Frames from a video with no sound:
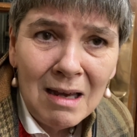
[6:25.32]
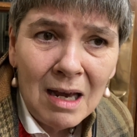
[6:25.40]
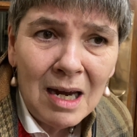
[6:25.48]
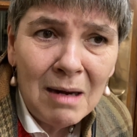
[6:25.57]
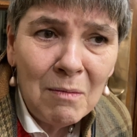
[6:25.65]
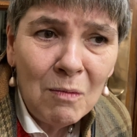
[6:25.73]

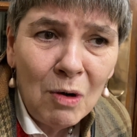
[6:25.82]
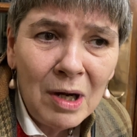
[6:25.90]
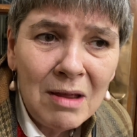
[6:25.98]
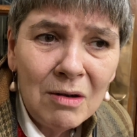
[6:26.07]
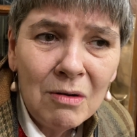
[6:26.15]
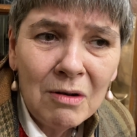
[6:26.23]
One
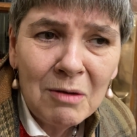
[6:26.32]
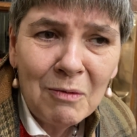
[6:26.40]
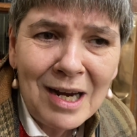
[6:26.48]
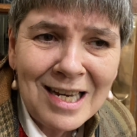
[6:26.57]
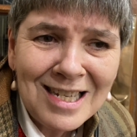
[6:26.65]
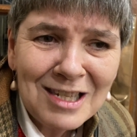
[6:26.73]
in the
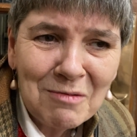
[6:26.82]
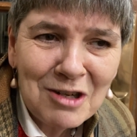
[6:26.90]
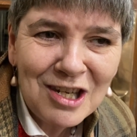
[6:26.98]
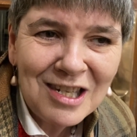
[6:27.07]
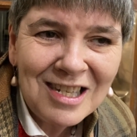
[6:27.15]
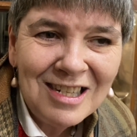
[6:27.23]
northwest,
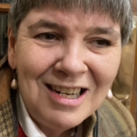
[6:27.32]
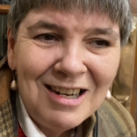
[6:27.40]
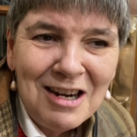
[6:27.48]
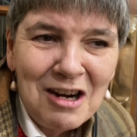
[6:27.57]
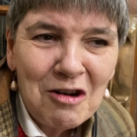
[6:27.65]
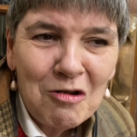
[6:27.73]
which is
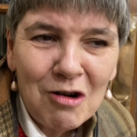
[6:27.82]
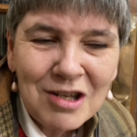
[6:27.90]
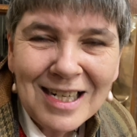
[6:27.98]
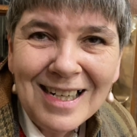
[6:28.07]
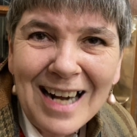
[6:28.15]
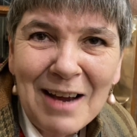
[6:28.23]

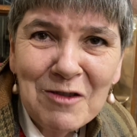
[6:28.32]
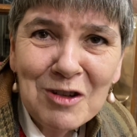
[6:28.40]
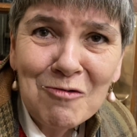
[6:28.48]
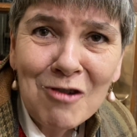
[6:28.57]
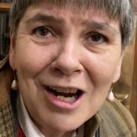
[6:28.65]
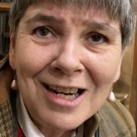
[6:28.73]
crossing left
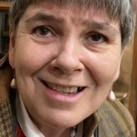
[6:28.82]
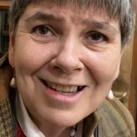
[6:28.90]
and right.